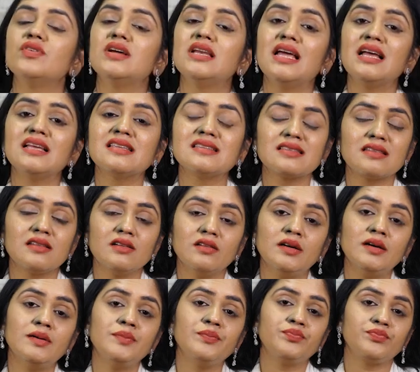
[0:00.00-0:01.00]
well as
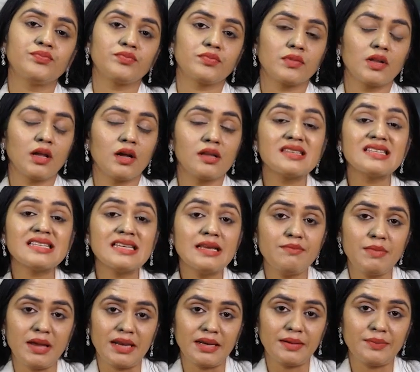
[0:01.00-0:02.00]
the
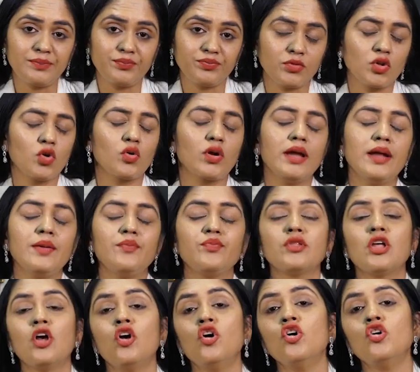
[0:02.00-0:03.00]
semen. Okay.
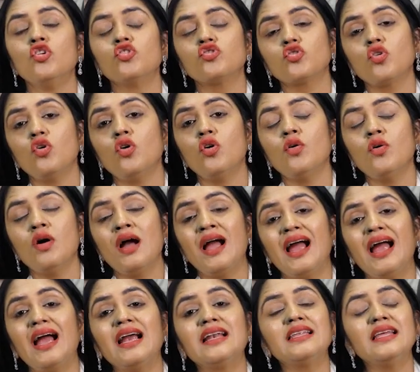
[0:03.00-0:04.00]
So
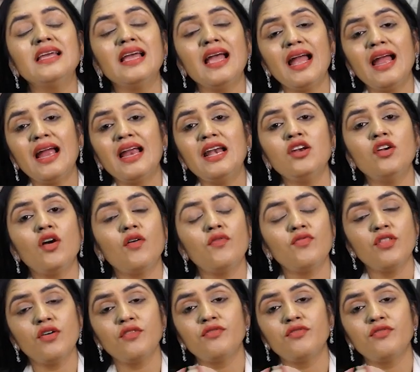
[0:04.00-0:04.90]
at the end of